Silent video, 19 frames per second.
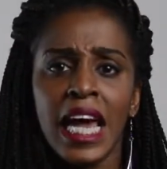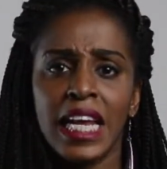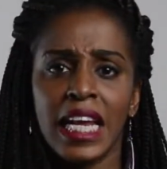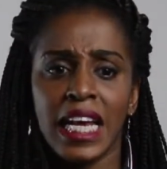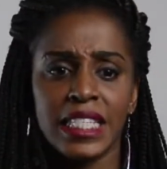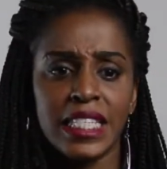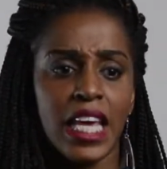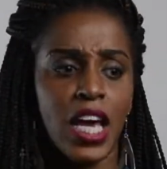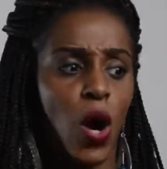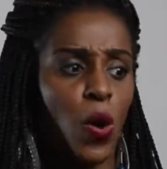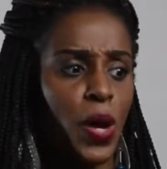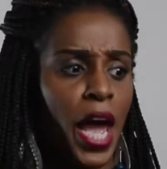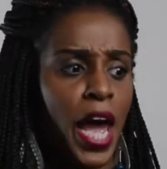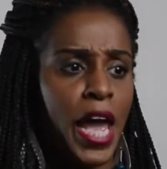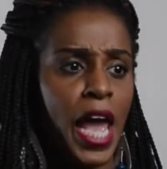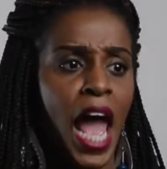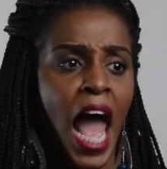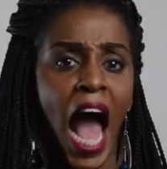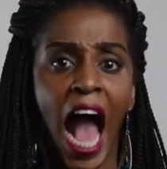and I say,
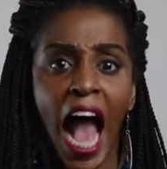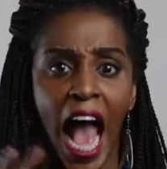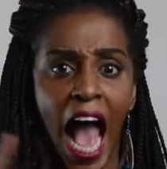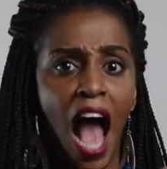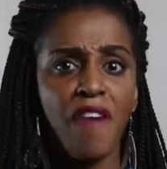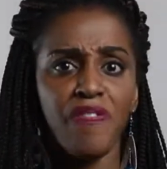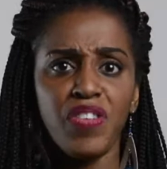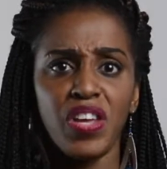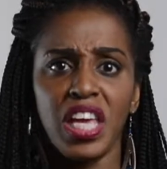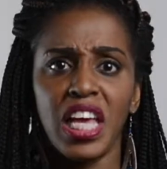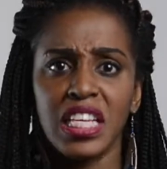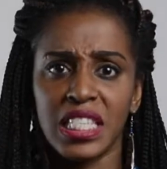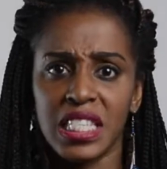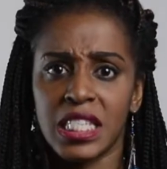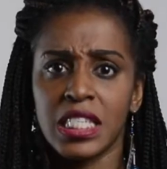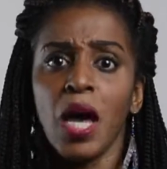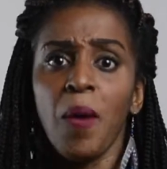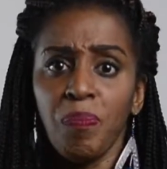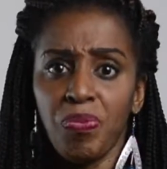okay, I have to get
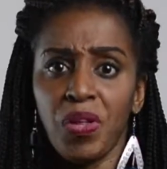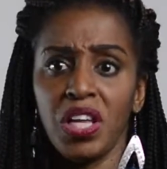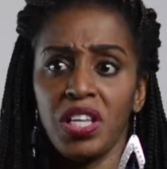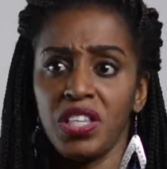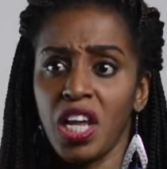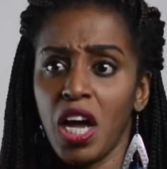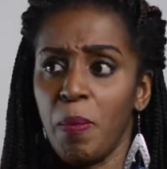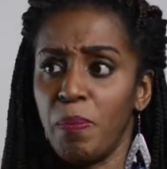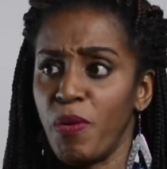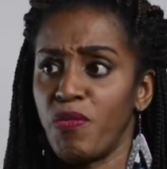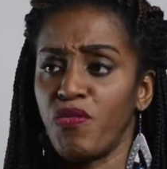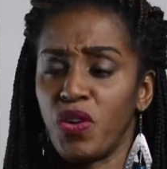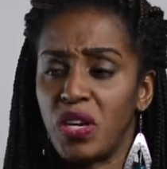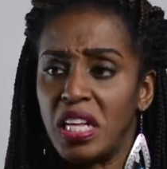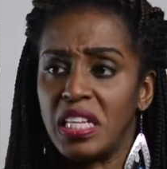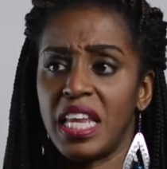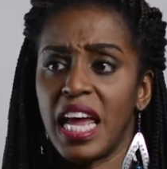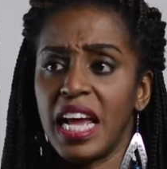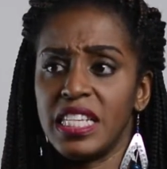something done before
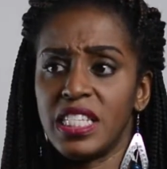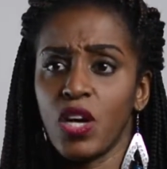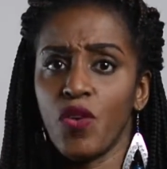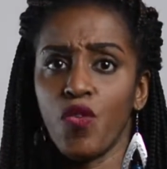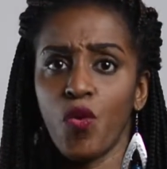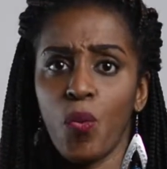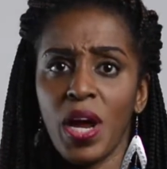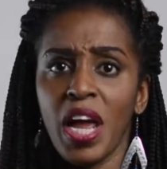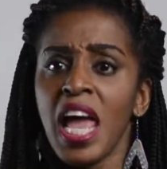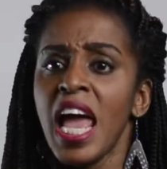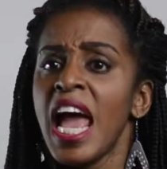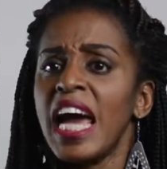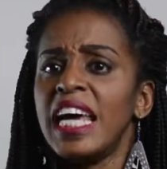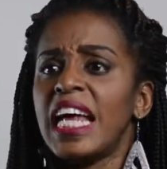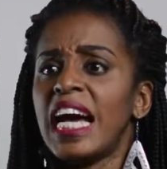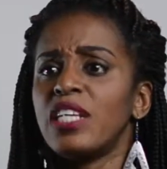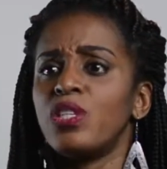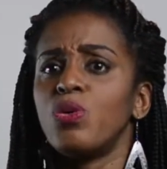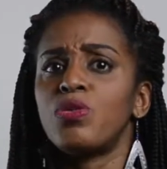the day is over with.
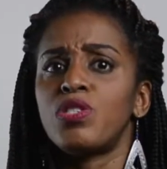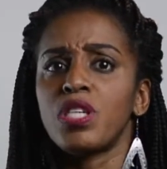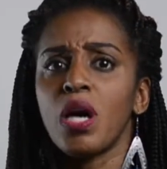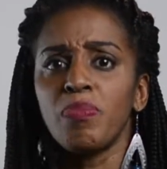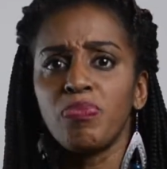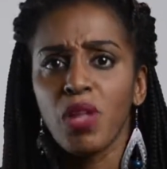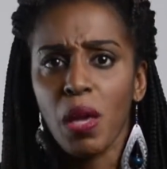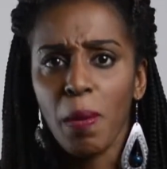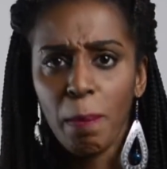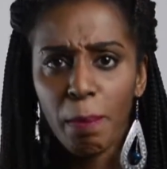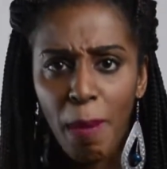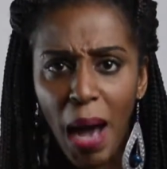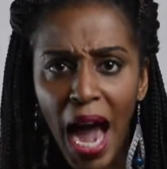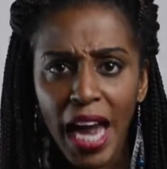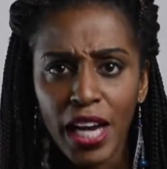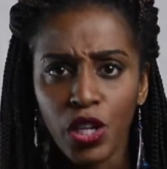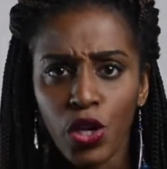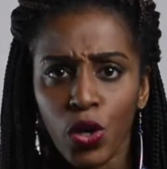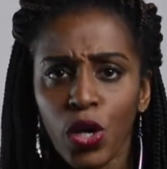And I do something
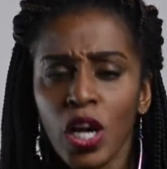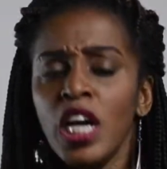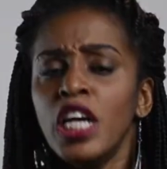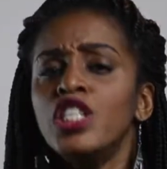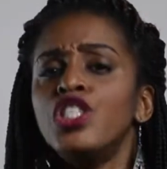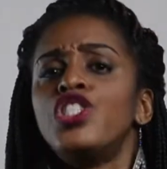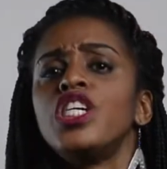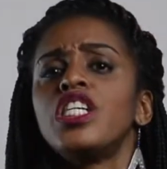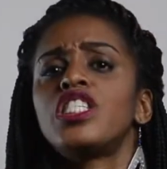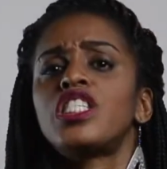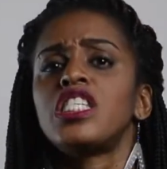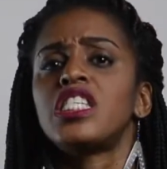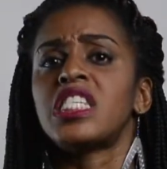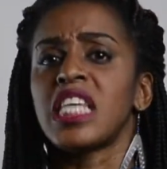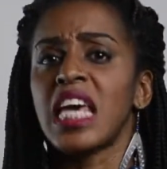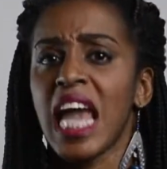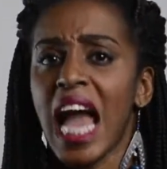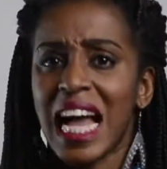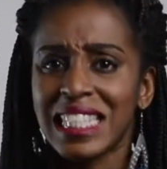minor just to
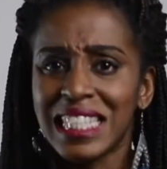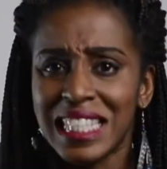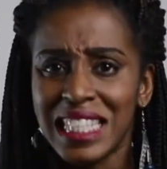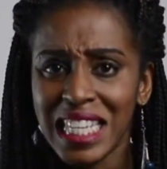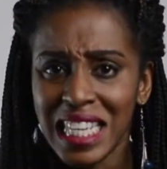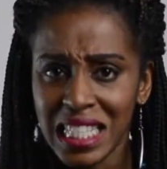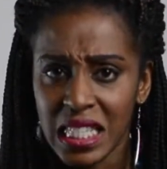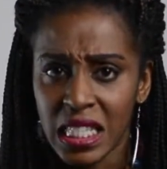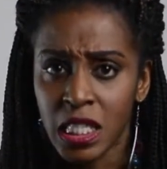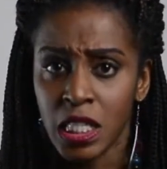say I did